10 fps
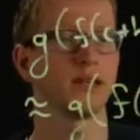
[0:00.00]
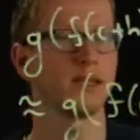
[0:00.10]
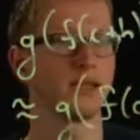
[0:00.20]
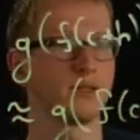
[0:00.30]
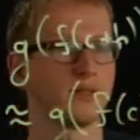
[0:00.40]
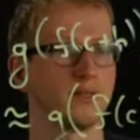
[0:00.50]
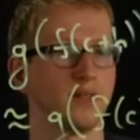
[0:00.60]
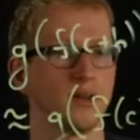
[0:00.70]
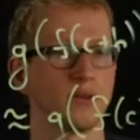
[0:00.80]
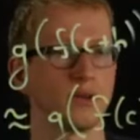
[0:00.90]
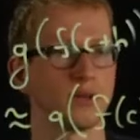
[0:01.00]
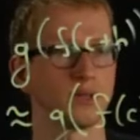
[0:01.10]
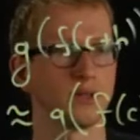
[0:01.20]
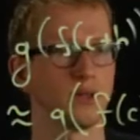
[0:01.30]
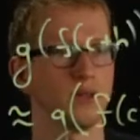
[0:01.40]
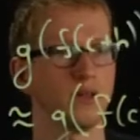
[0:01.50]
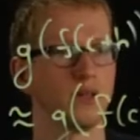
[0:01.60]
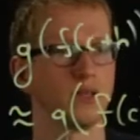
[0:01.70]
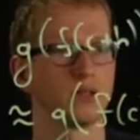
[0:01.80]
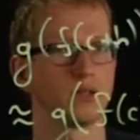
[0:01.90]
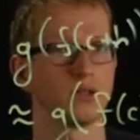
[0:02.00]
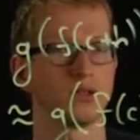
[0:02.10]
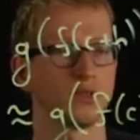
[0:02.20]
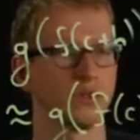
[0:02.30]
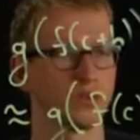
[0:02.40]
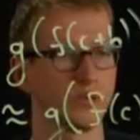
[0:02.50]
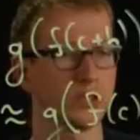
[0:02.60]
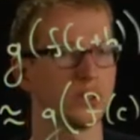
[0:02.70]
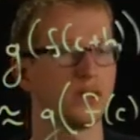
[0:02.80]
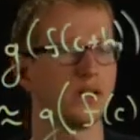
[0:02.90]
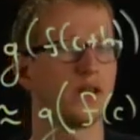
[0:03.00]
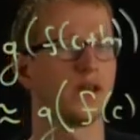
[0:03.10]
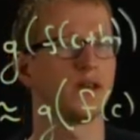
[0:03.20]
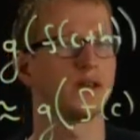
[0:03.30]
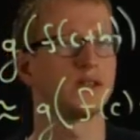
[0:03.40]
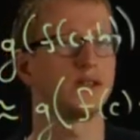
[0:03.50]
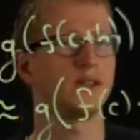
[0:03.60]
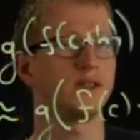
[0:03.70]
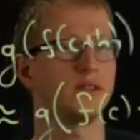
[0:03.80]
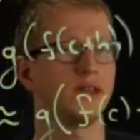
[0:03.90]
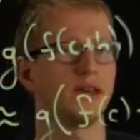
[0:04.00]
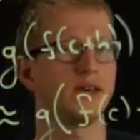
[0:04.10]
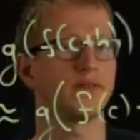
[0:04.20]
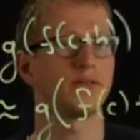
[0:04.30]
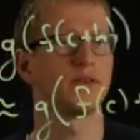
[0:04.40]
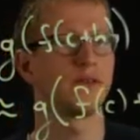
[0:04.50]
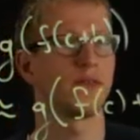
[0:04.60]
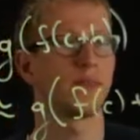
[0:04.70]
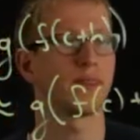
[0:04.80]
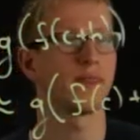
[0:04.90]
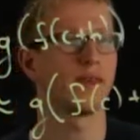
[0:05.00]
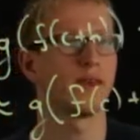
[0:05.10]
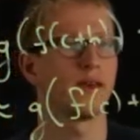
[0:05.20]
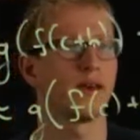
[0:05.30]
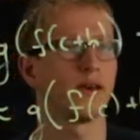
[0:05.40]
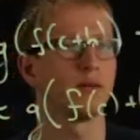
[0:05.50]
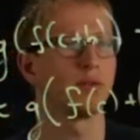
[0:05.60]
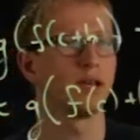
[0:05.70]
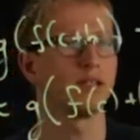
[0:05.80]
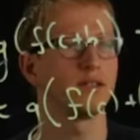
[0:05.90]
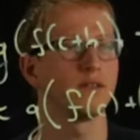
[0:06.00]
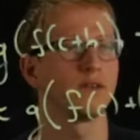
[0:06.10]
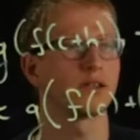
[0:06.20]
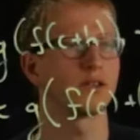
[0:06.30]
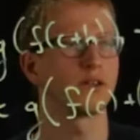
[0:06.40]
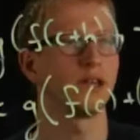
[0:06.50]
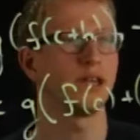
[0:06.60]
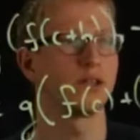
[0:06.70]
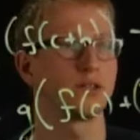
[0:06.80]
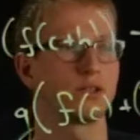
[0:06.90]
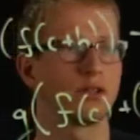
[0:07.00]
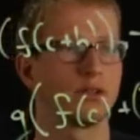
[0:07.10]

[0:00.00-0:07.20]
again this is not rigorous at all, it's just intuition, dcf applied to the vector h